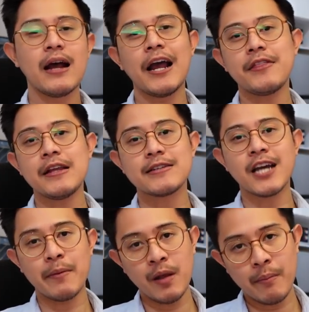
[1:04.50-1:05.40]
I think
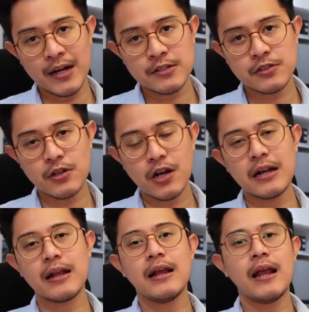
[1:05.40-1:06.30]
timing matters a
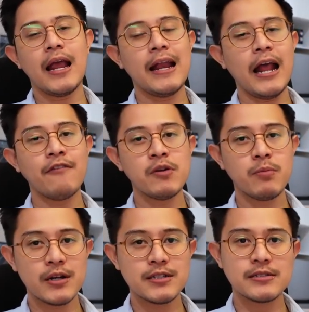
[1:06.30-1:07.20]
lot, and
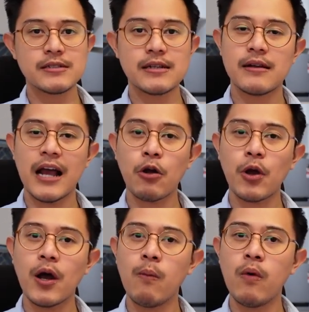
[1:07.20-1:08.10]
everybody's
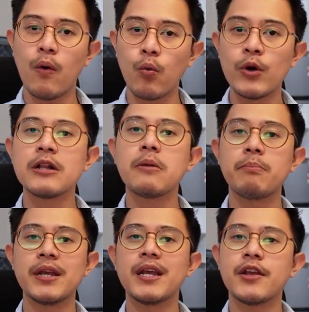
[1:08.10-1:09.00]
outcome will
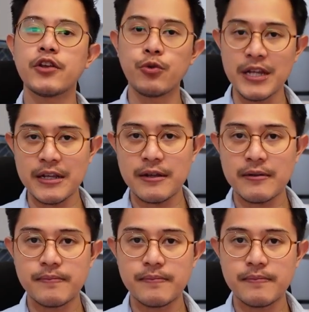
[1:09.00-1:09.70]
be unique.